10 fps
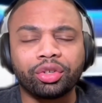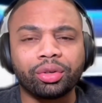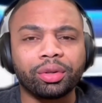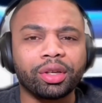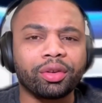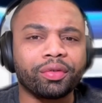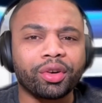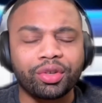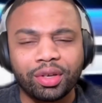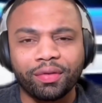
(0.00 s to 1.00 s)
Dolittle
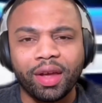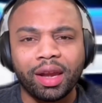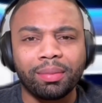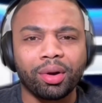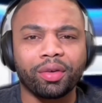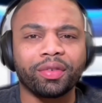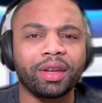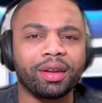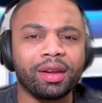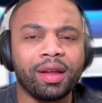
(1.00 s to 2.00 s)
version of Eddie
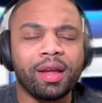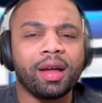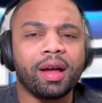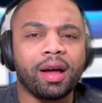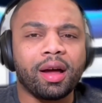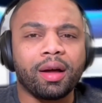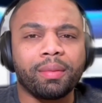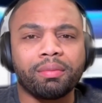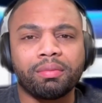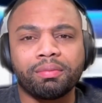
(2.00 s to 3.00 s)
Murphy.
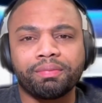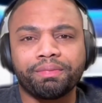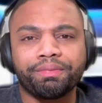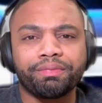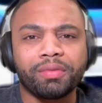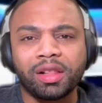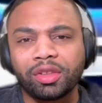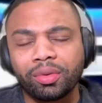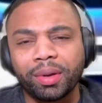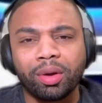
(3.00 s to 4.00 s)
A
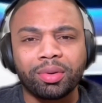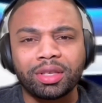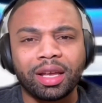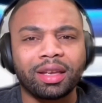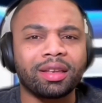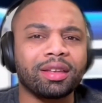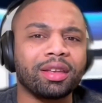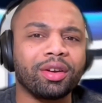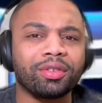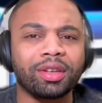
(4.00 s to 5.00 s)
little bit almost like,
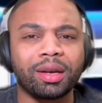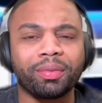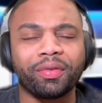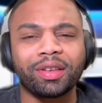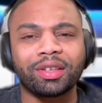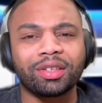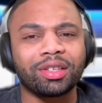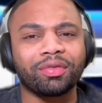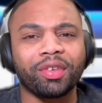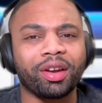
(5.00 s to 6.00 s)
Nutty Professor. He's
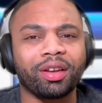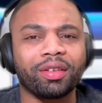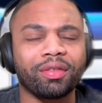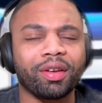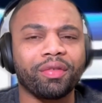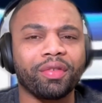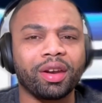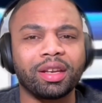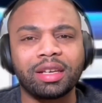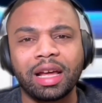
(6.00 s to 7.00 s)
just very, very
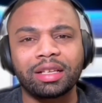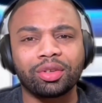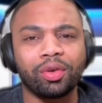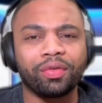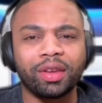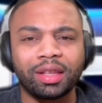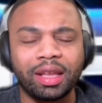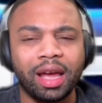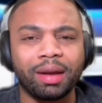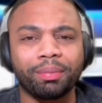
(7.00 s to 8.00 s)
funny. Not as goofy in
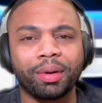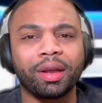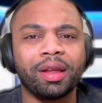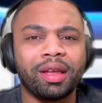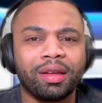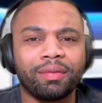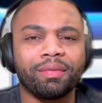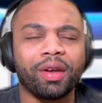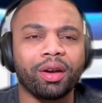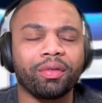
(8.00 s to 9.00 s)
that, but
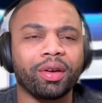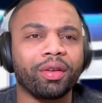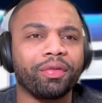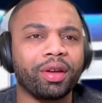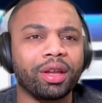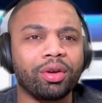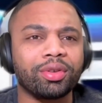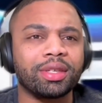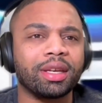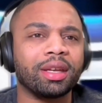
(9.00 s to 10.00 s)
very, very funny.
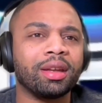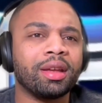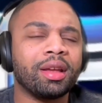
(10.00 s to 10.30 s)
Go see it.